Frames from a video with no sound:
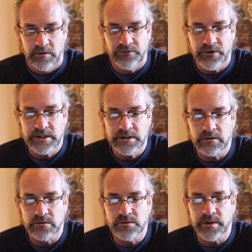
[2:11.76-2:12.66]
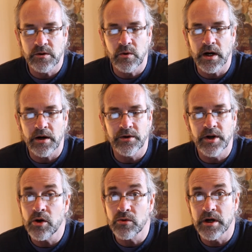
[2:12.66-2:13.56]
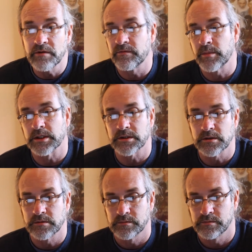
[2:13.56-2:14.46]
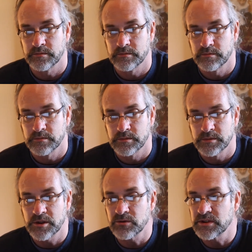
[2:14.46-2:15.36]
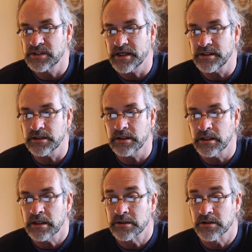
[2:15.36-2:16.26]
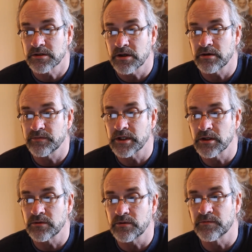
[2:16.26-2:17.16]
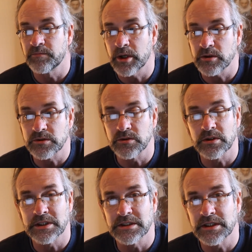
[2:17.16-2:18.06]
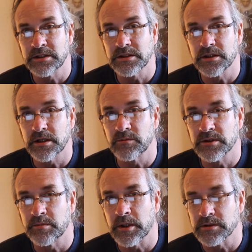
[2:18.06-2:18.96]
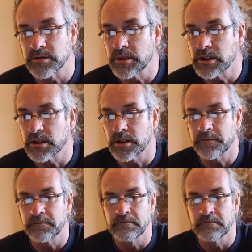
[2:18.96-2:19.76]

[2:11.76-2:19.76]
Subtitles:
Free souls require no government, no state to serve in lieu of personal intention and responsibility.